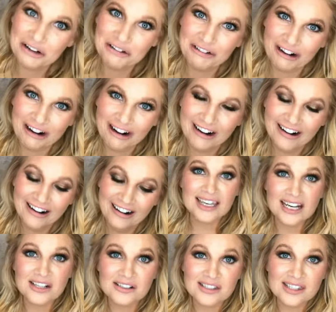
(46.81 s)
over,
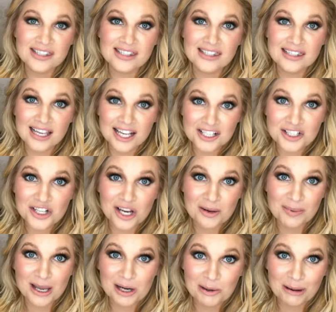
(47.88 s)
there's such a
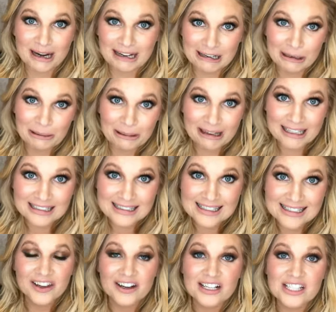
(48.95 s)
better way to do
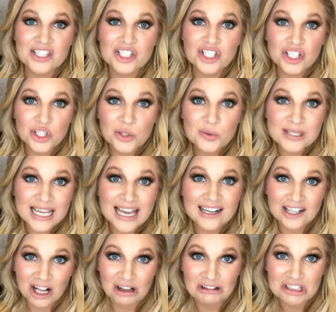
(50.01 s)
it. There is new
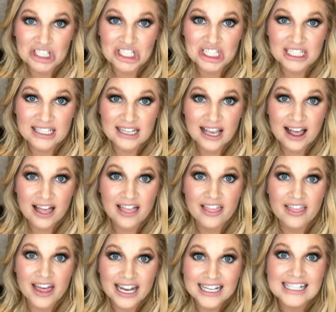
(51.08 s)
technology
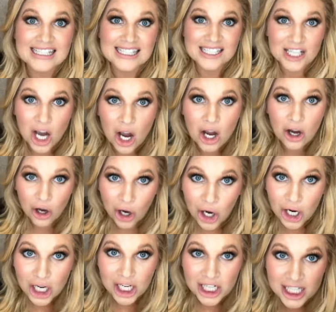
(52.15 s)
that is not
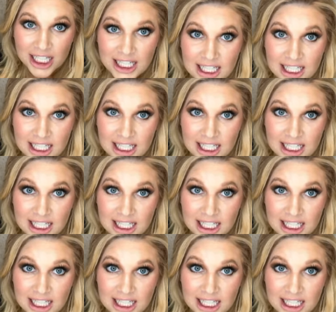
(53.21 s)
hard.